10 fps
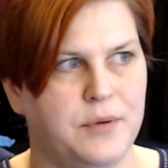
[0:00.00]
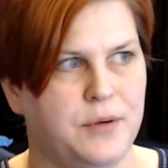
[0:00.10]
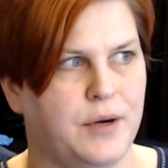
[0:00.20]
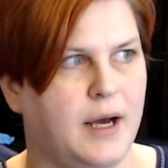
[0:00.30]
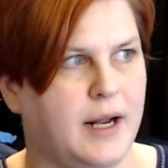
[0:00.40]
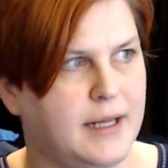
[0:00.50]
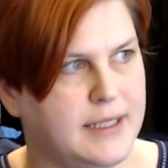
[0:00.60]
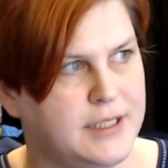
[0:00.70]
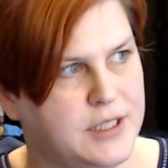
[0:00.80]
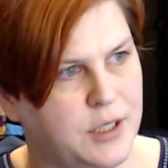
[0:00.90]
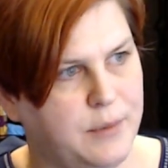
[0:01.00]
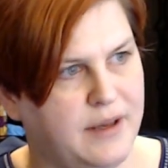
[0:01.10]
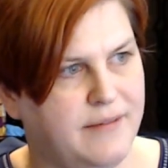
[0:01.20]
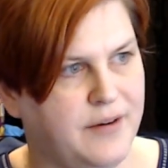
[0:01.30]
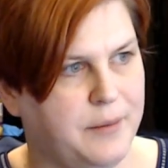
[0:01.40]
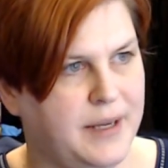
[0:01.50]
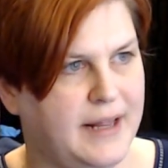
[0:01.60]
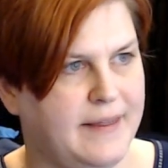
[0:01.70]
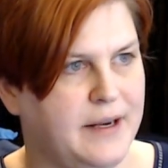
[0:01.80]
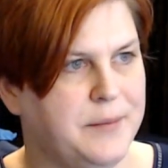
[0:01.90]
kind of glitched on me for a minute
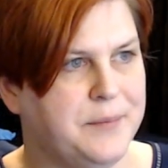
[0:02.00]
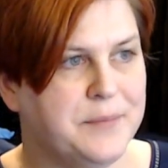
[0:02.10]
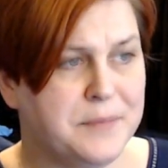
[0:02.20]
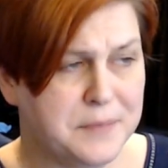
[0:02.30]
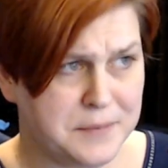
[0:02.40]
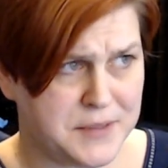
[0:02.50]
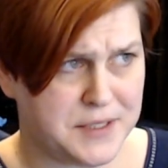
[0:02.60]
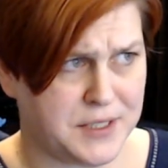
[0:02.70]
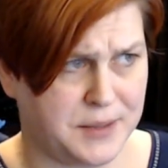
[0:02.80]
there. So,